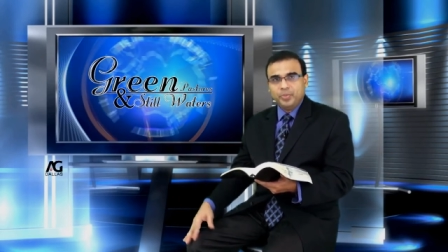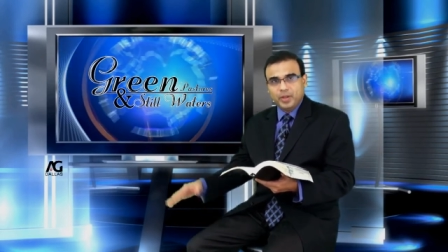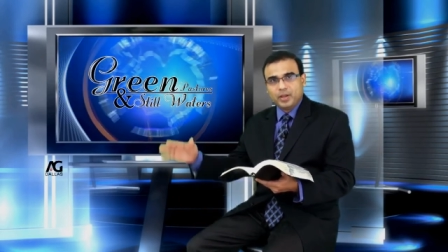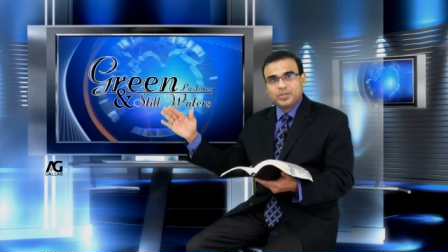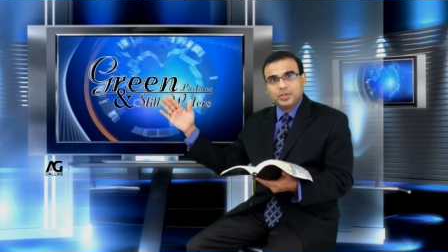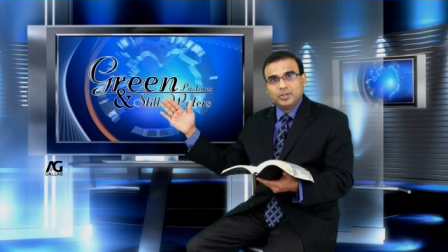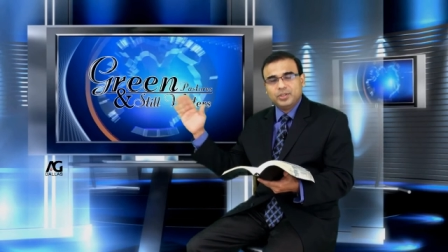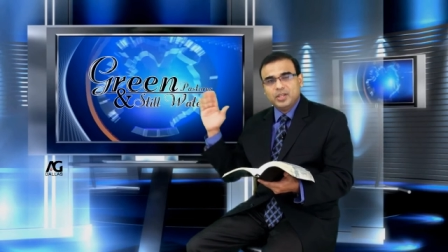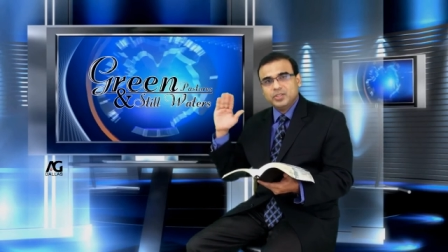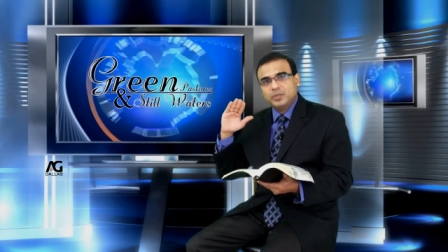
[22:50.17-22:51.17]
There are certain
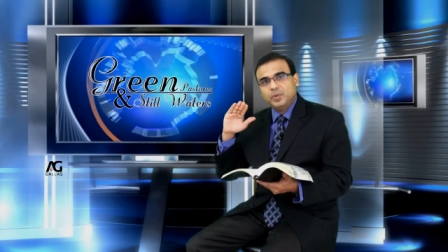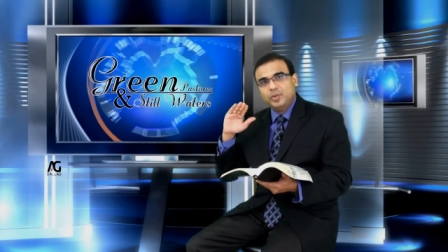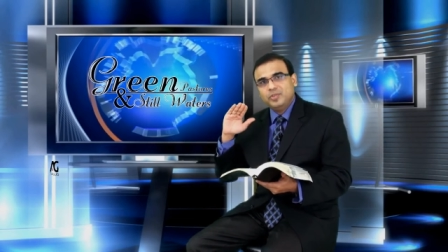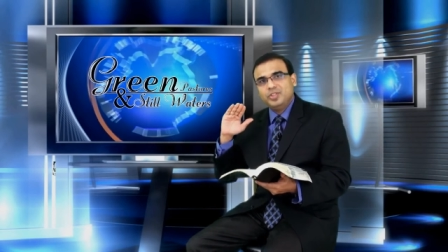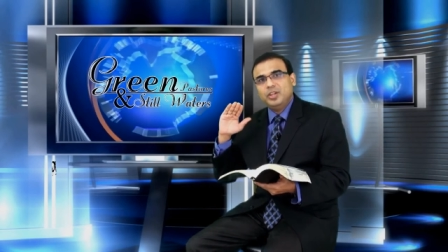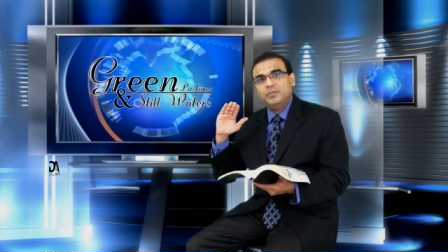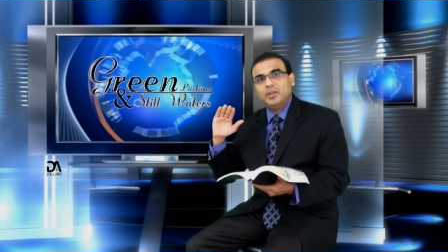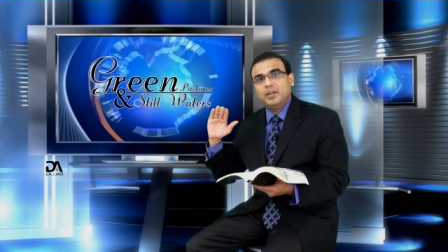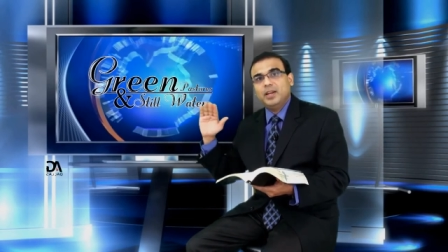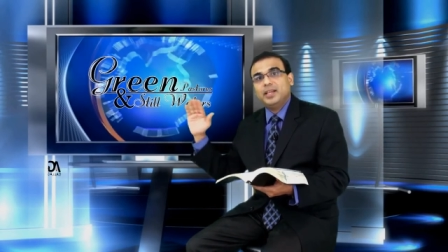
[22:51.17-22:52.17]
things that we want to achieve
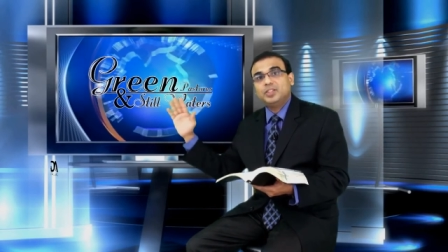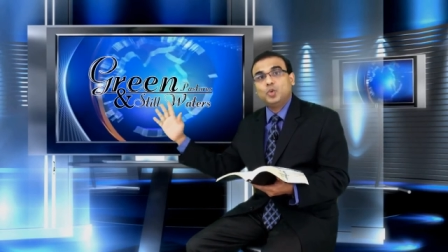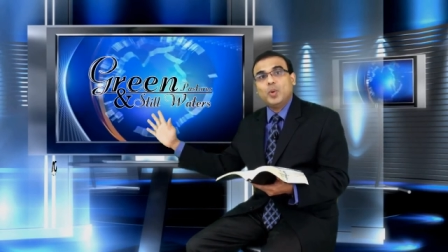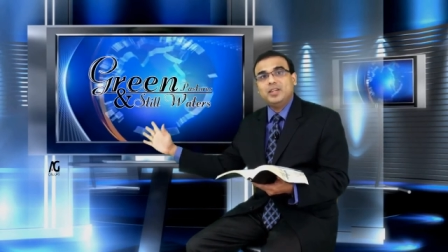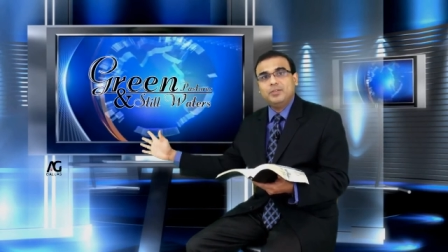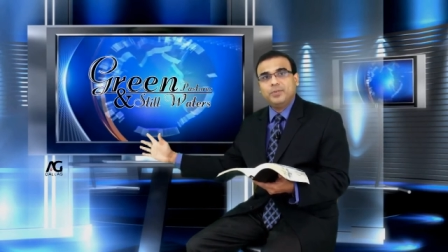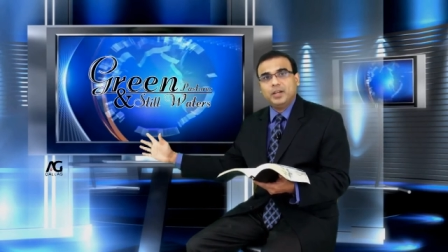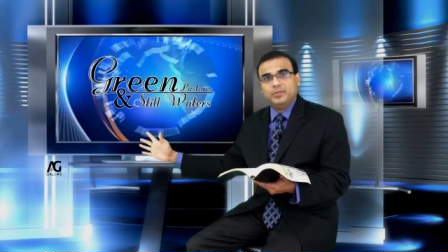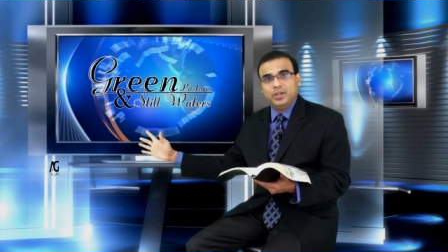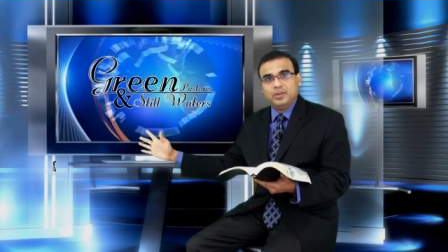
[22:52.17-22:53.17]
in the next
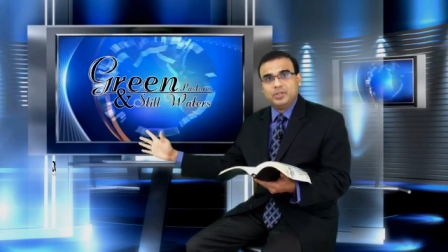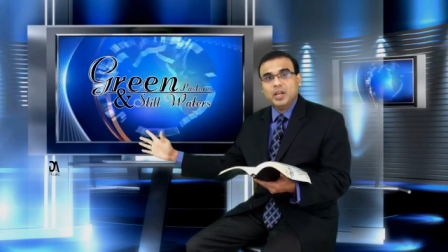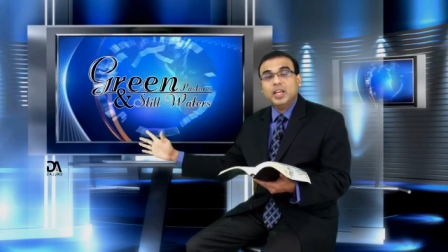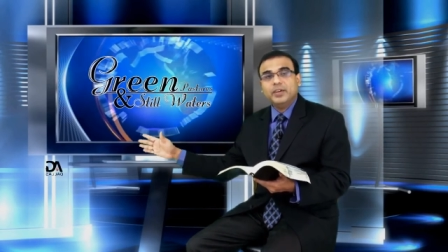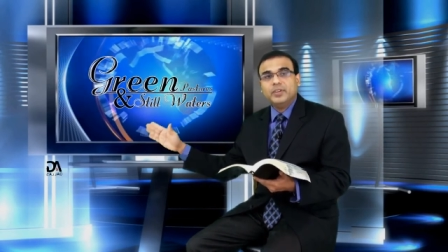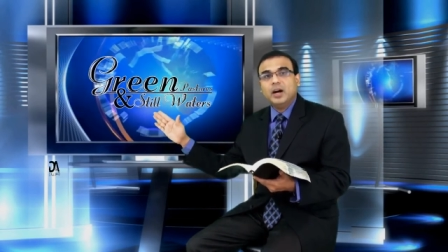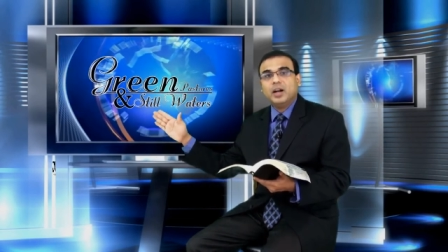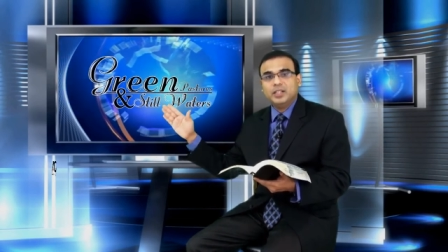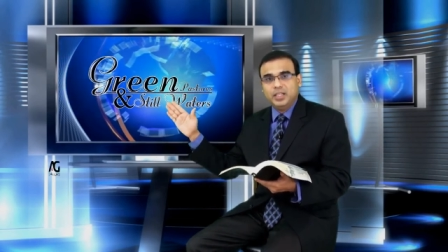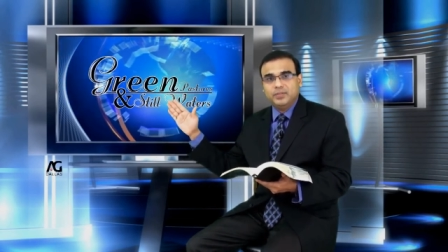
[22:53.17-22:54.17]
25 years if
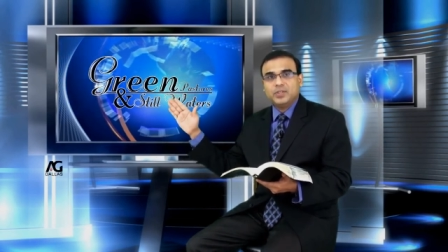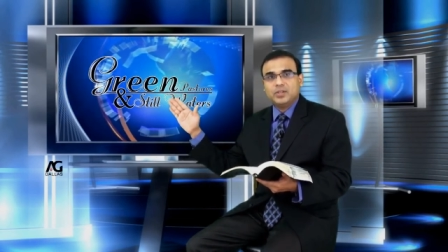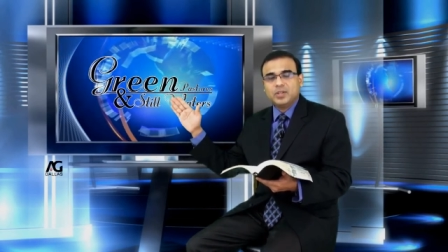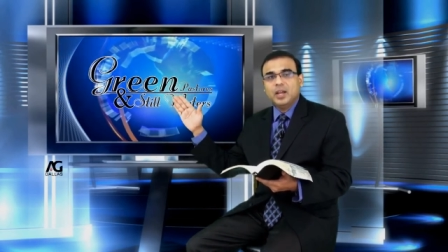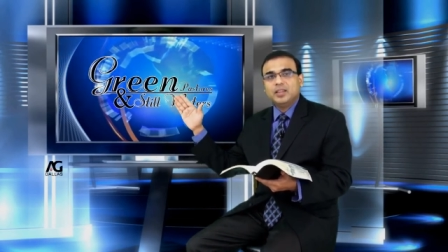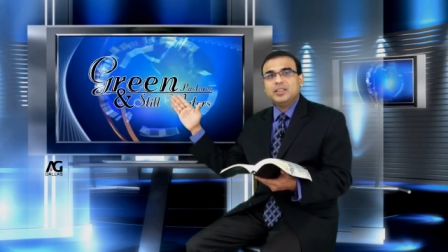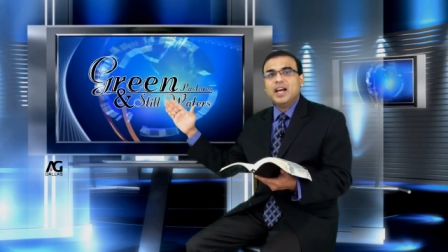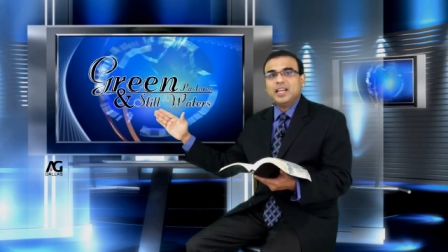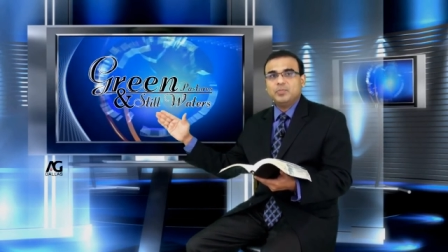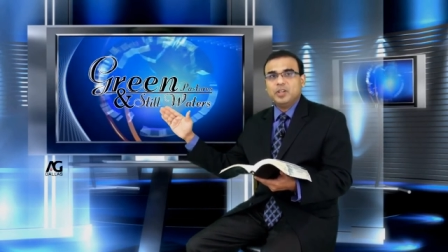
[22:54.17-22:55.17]
God gives us
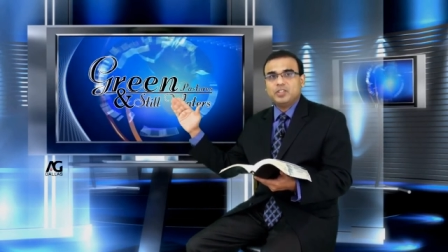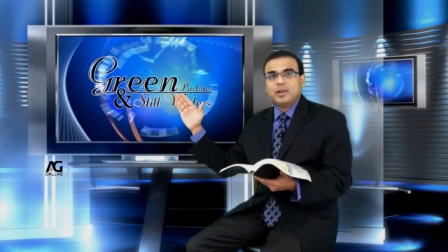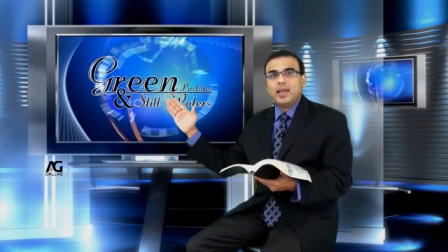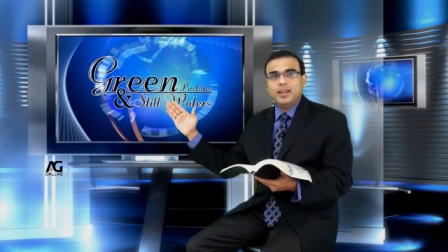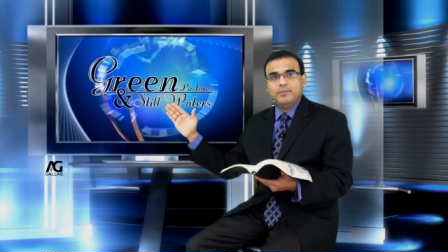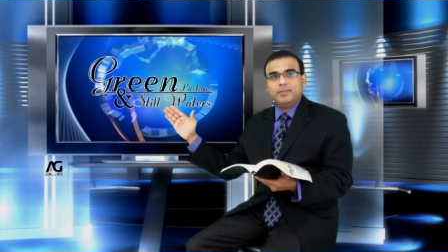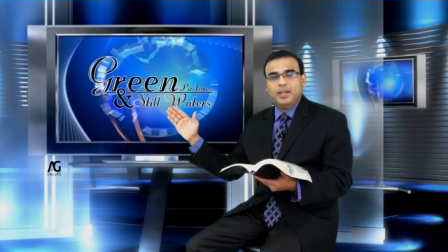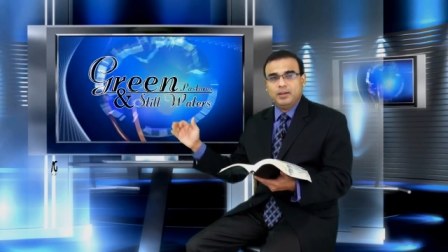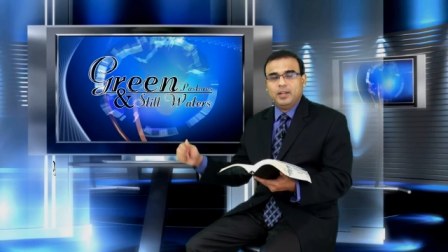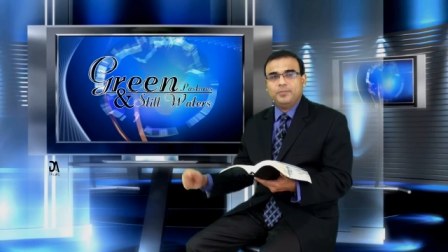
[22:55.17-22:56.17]
that much life
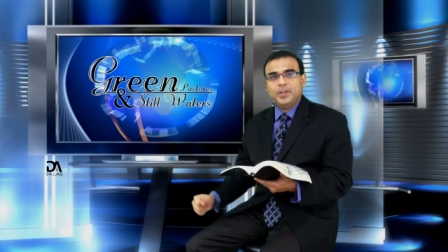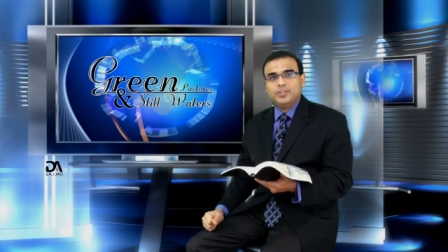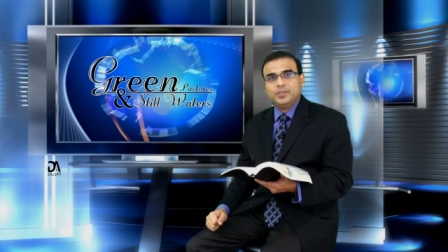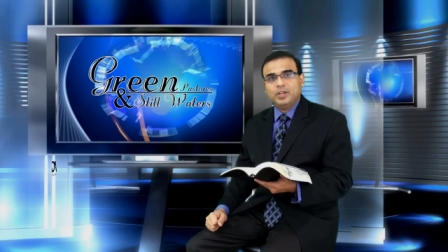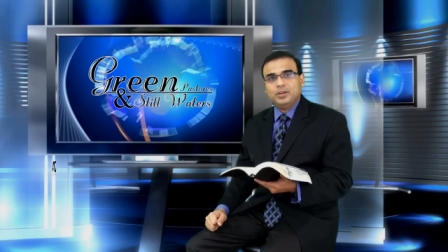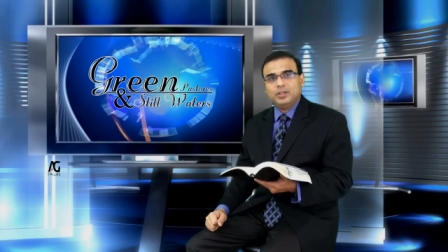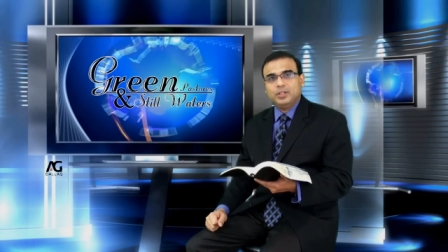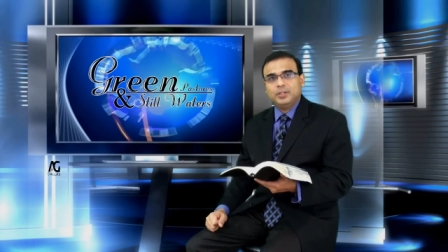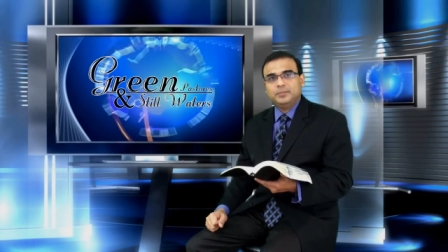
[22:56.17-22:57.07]
in the face of the earth